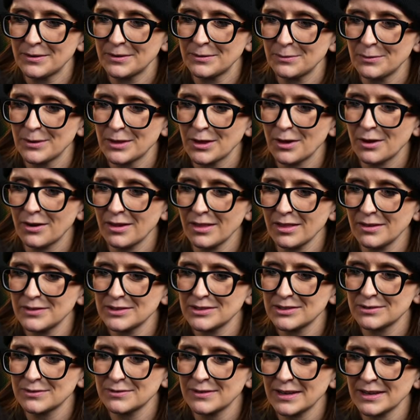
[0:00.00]
with all of its
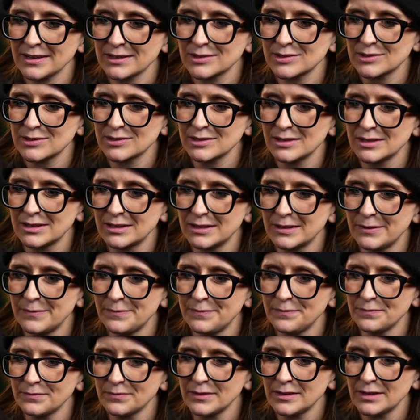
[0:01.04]
effects.
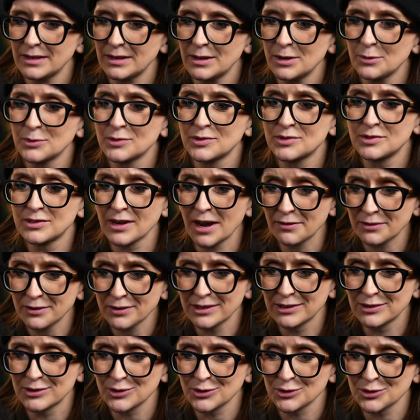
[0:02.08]
It was
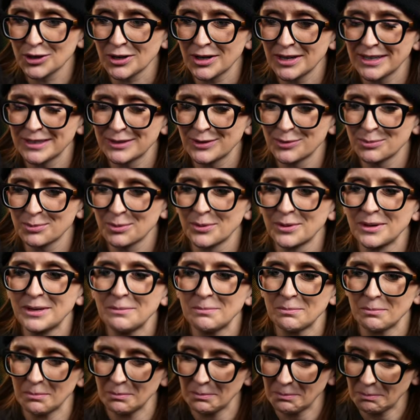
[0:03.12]
definitely still drying at this
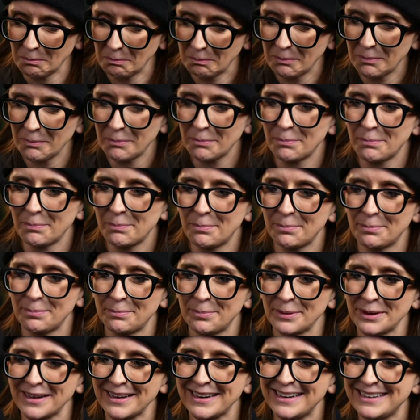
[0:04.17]
point,
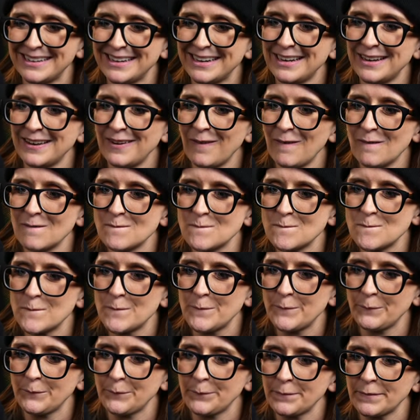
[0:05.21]
but
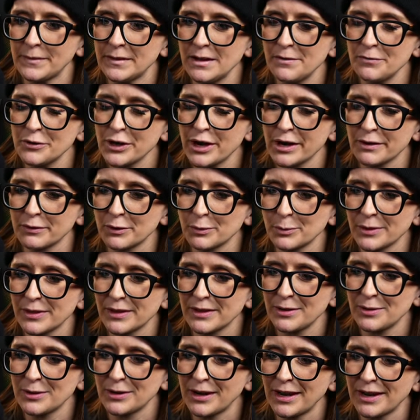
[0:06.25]
if you're careful with it,
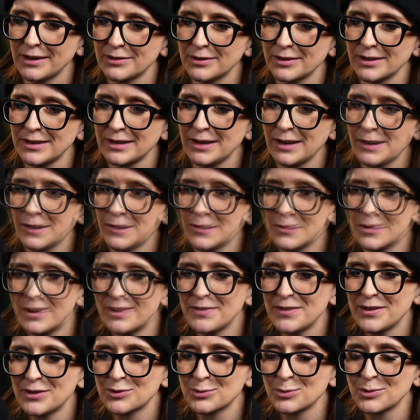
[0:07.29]
you can handle it.
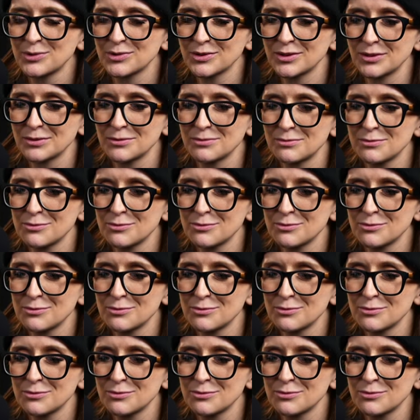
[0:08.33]
This was a